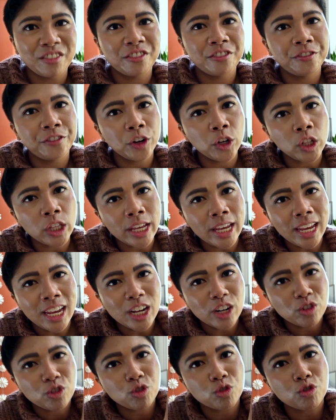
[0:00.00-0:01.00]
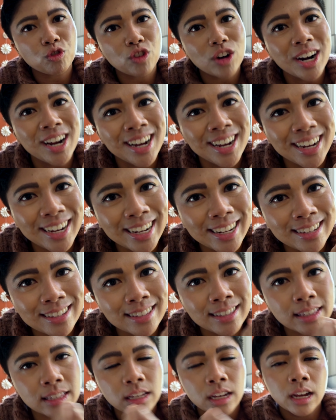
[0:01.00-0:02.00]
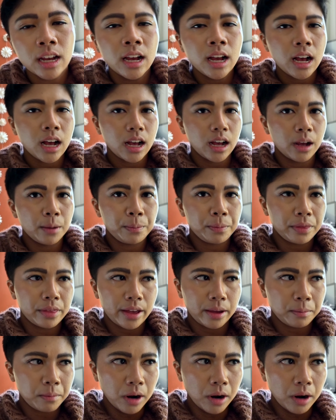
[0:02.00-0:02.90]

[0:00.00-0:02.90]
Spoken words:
fully dries up that